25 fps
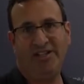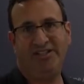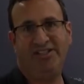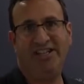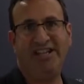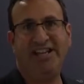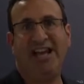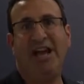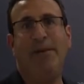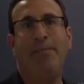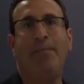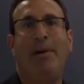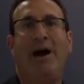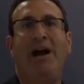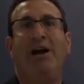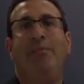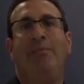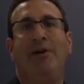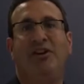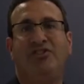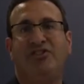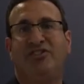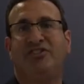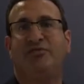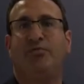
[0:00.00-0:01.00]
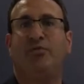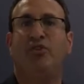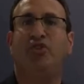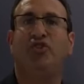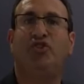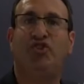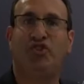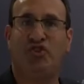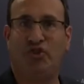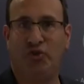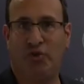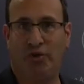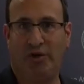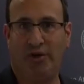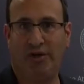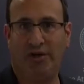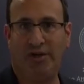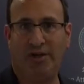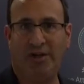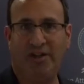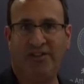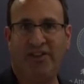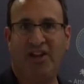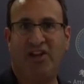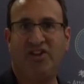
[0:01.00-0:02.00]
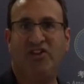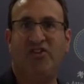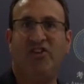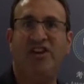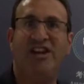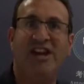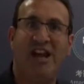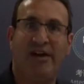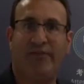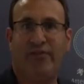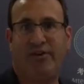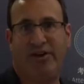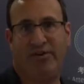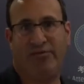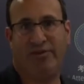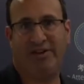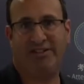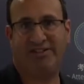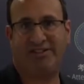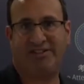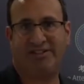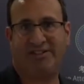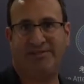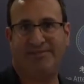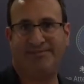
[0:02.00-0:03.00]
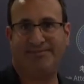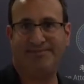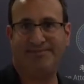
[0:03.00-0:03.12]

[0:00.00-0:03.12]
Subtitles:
ZK Biometrics will ensure that you're never at risk.